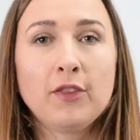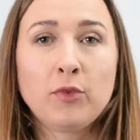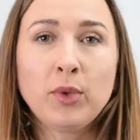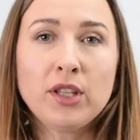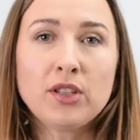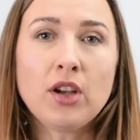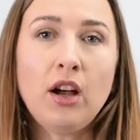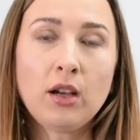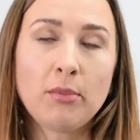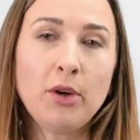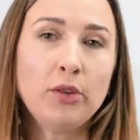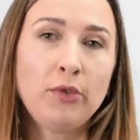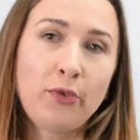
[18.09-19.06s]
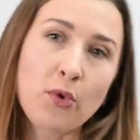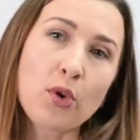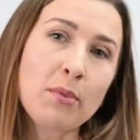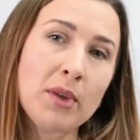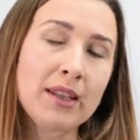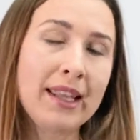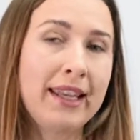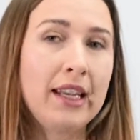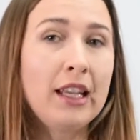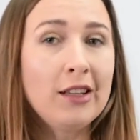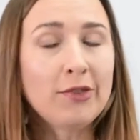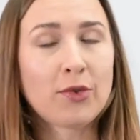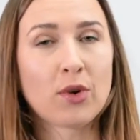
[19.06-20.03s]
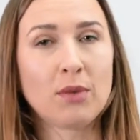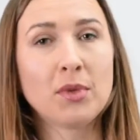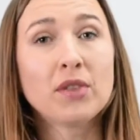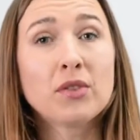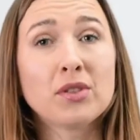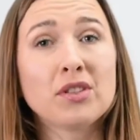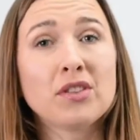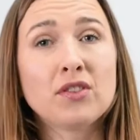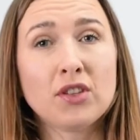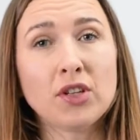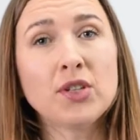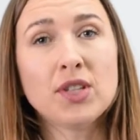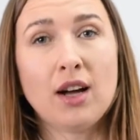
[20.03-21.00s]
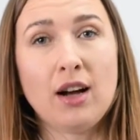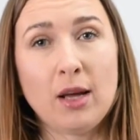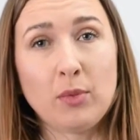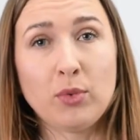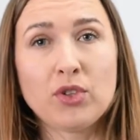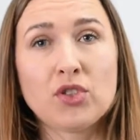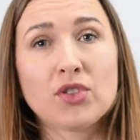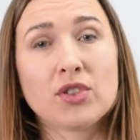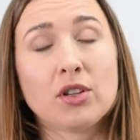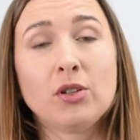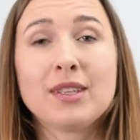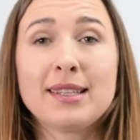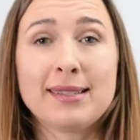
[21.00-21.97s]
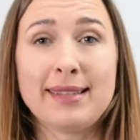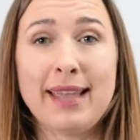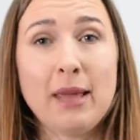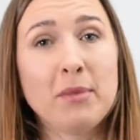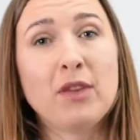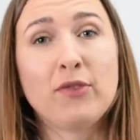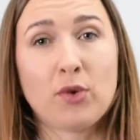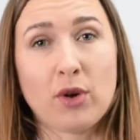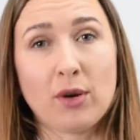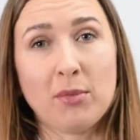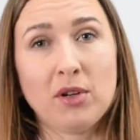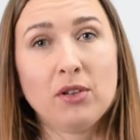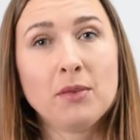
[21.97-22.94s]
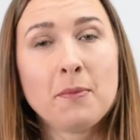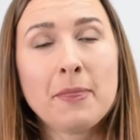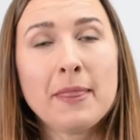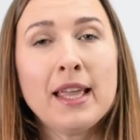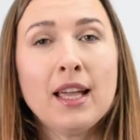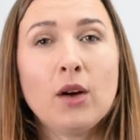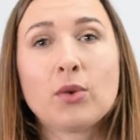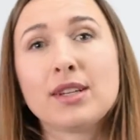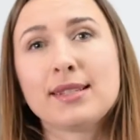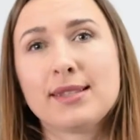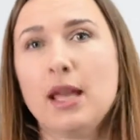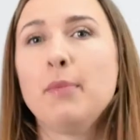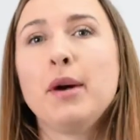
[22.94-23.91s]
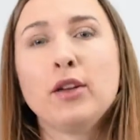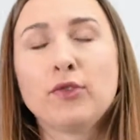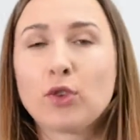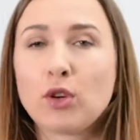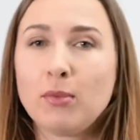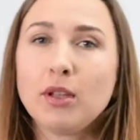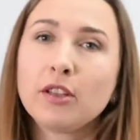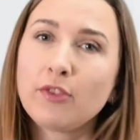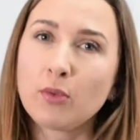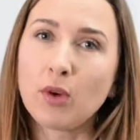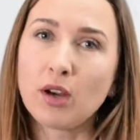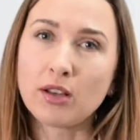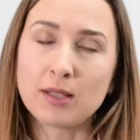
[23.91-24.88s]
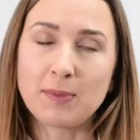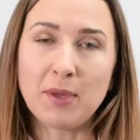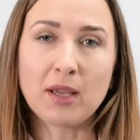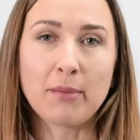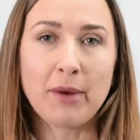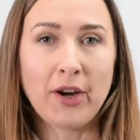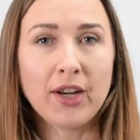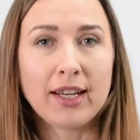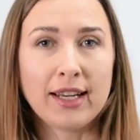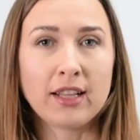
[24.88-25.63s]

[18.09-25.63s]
If we talk about formal and informal, there is a third type, which is called the semi-formal or semi-formal if you want to speak American